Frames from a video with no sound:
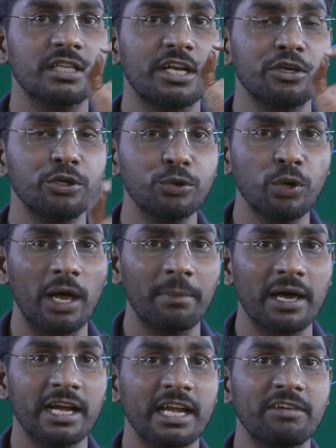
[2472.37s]
the new
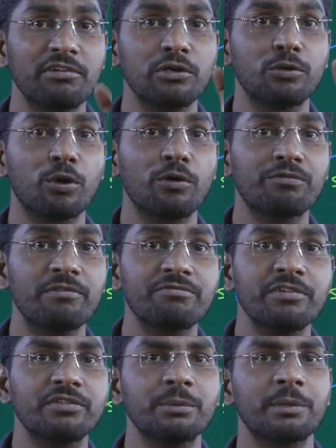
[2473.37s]
mRNA will grow
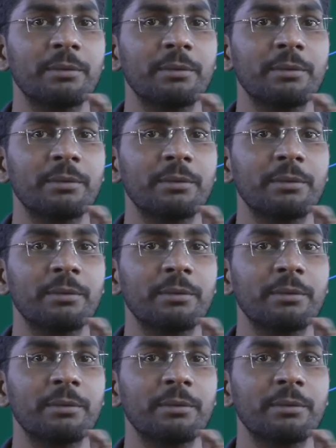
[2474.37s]
from fifth